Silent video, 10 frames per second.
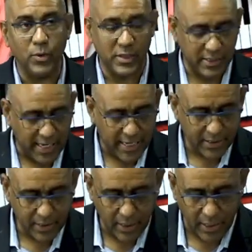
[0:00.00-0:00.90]
start
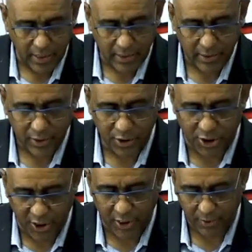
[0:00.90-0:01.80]
on
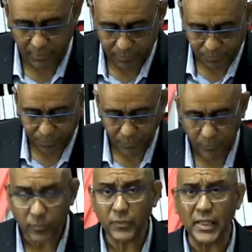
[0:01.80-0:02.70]
G.
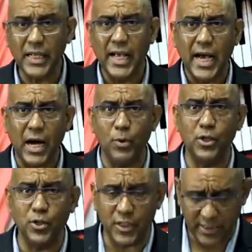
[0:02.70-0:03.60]
And we'll
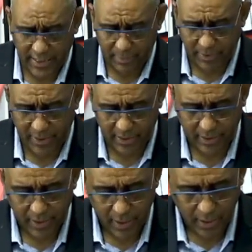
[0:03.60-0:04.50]
do the same thing.
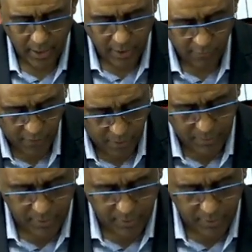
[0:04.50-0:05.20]
From